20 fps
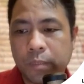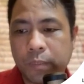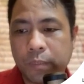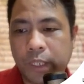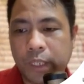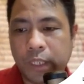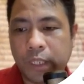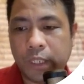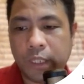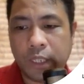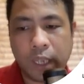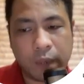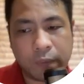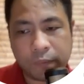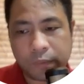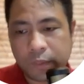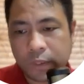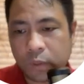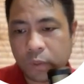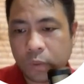PDF.
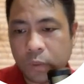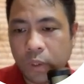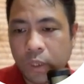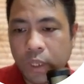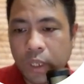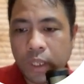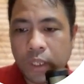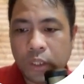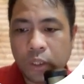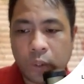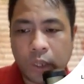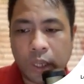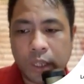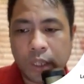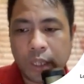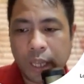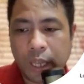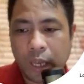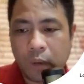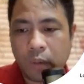So you
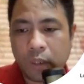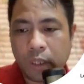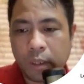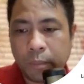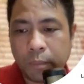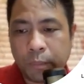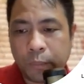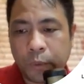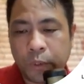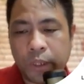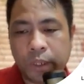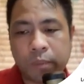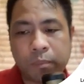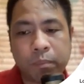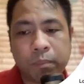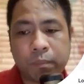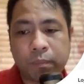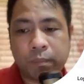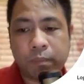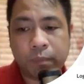can now
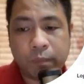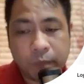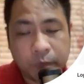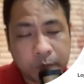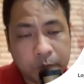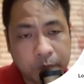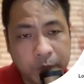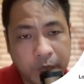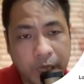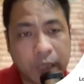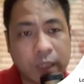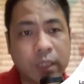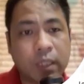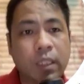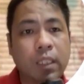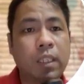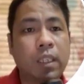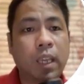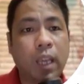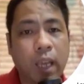import
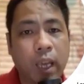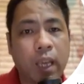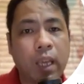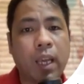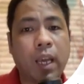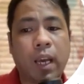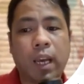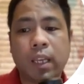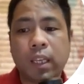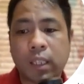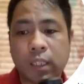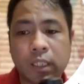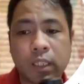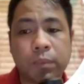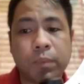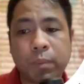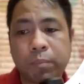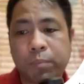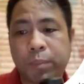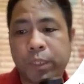PSD, AI, and even